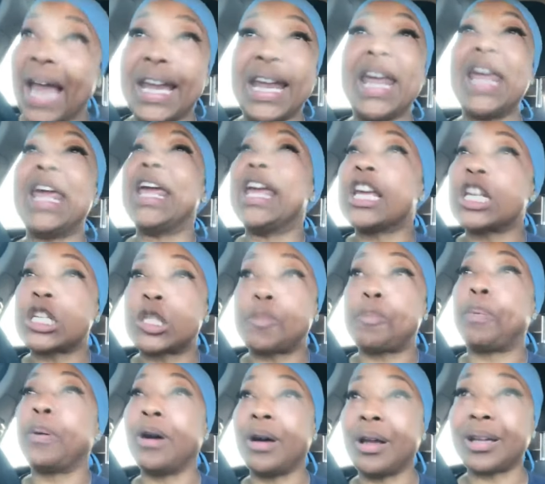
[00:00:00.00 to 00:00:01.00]
And he
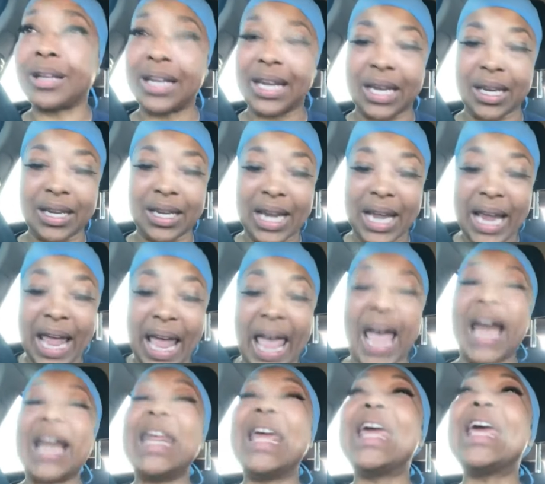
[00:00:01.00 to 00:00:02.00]
is pulling
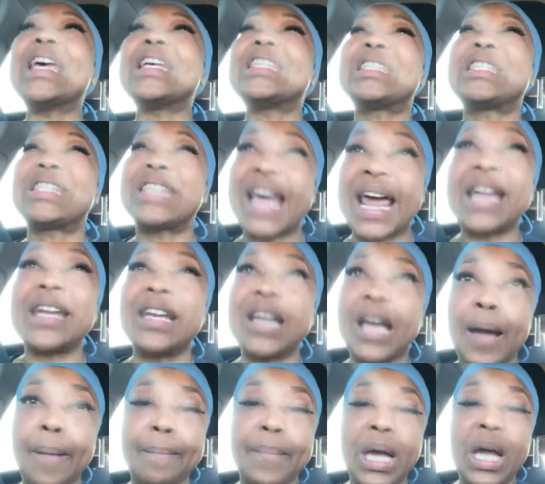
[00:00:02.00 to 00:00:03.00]
and he is
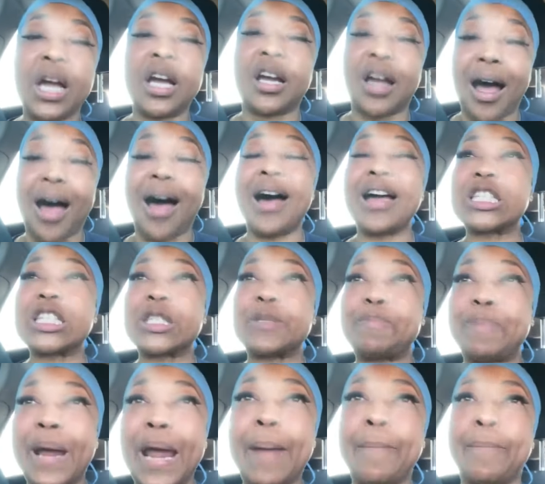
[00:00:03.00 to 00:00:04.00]
setting up
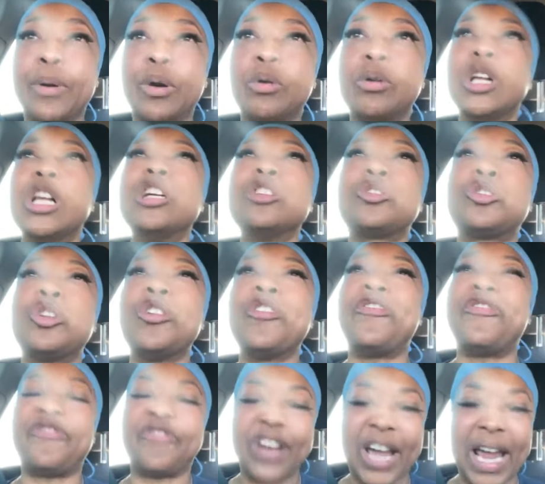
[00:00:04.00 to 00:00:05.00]
God's people
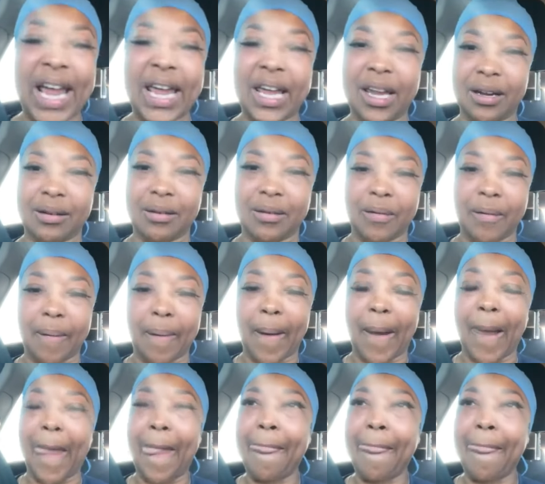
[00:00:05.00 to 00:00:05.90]
to fail.